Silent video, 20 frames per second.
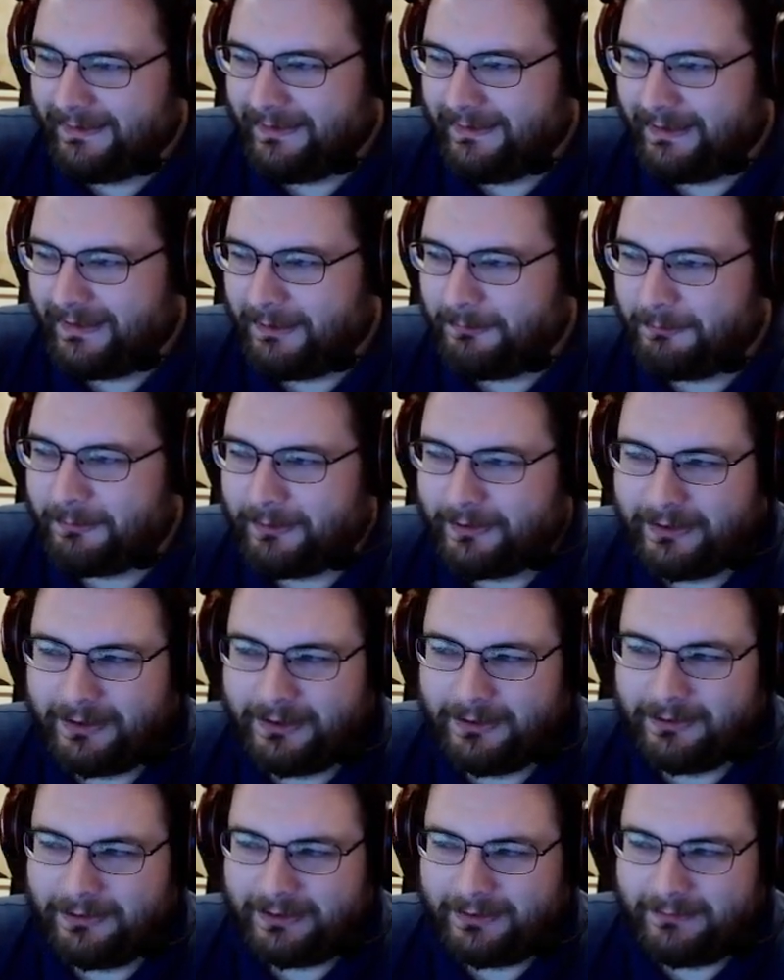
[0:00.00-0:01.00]
they want
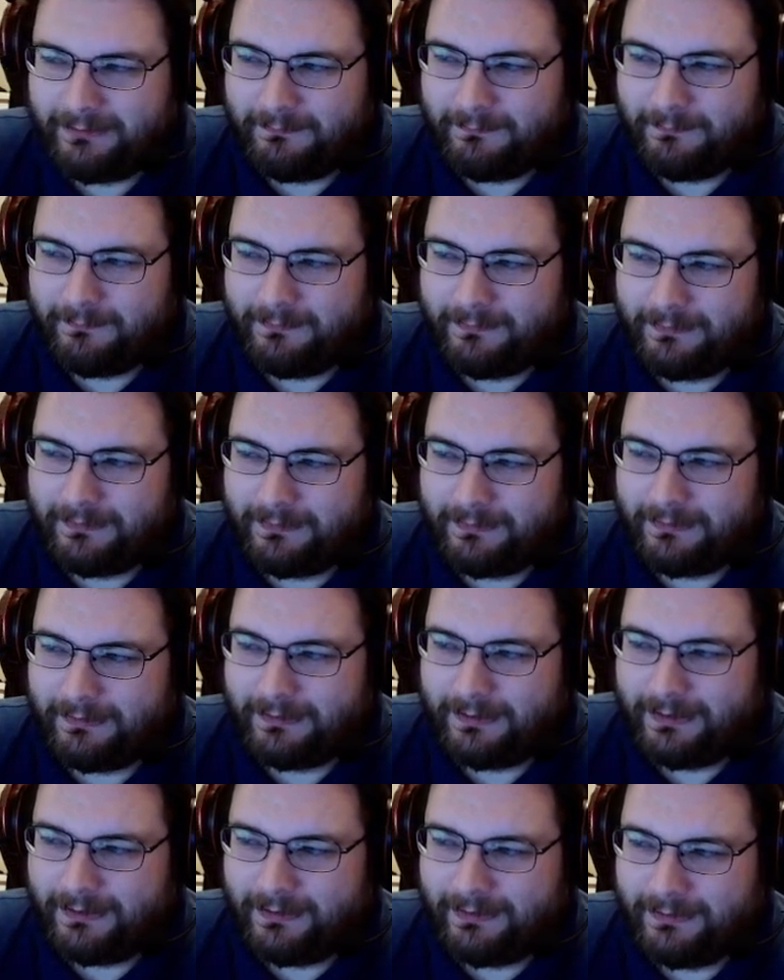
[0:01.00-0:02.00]
the
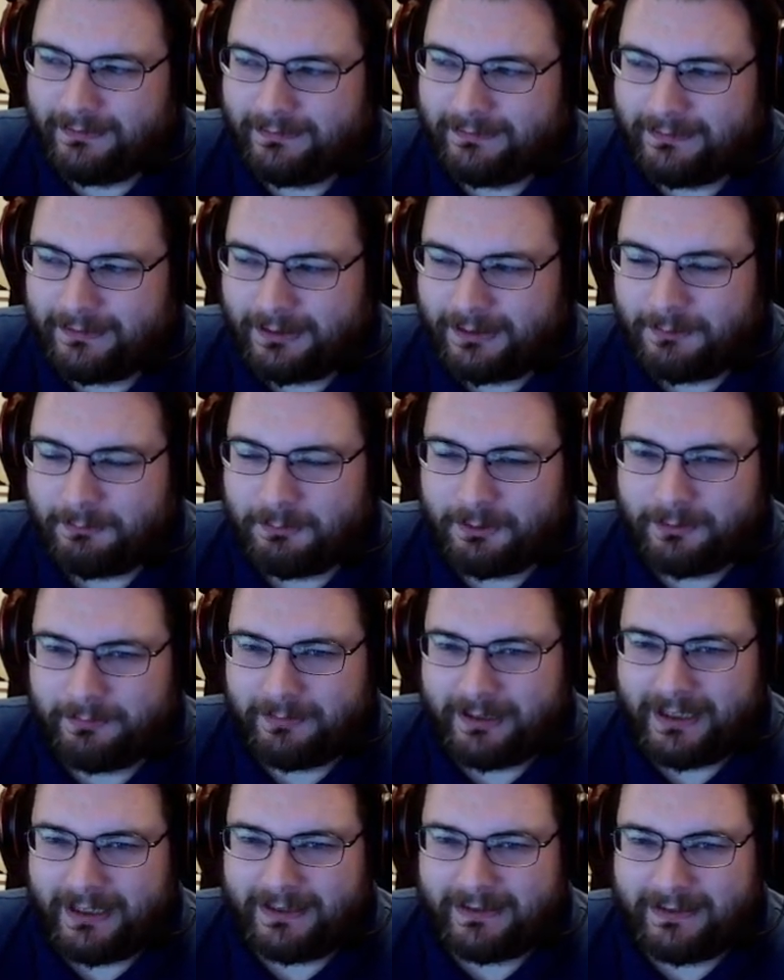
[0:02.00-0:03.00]
number to
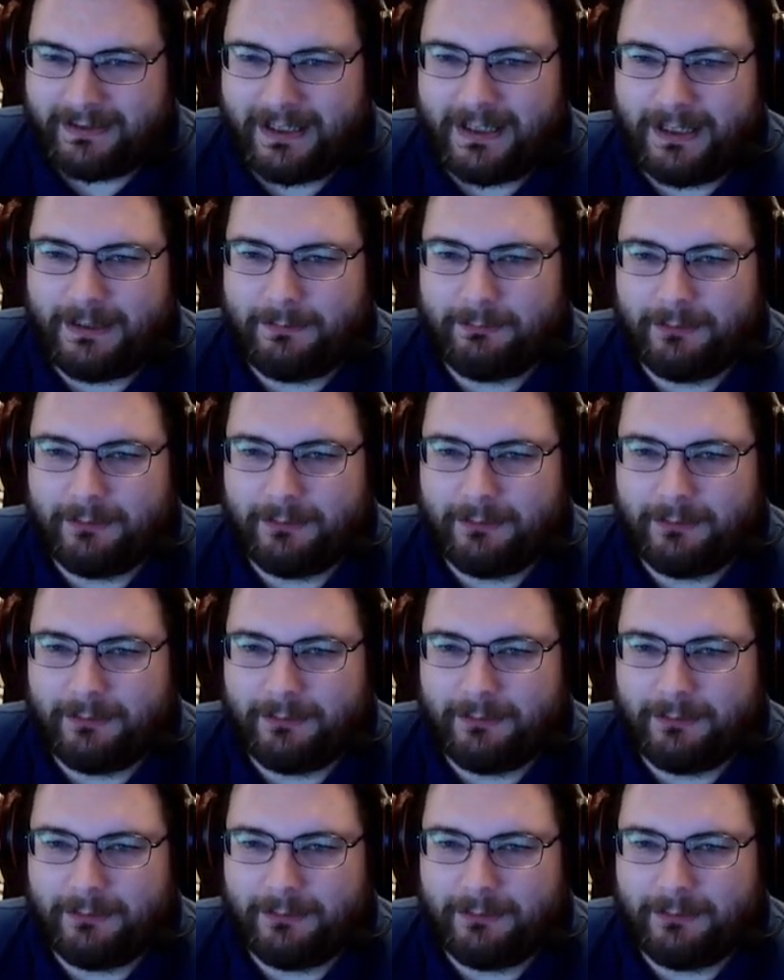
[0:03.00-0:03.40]
be on top.